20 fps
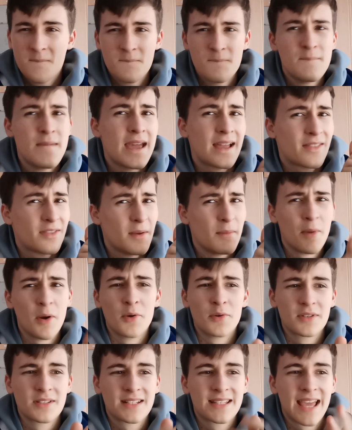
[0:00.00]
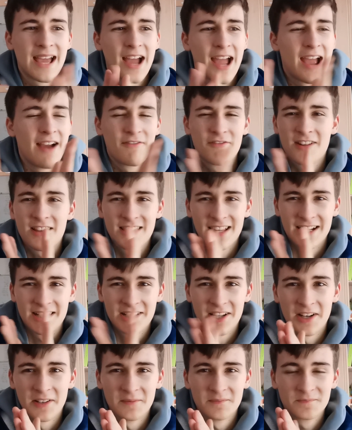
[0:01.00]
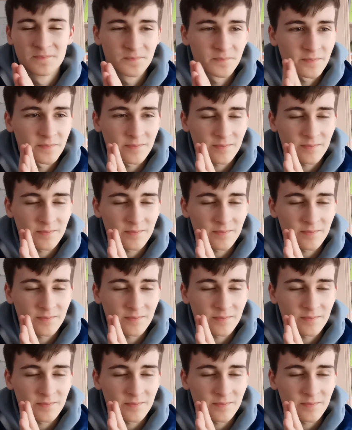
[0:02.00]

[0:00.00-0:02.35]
make the most. Get everything done.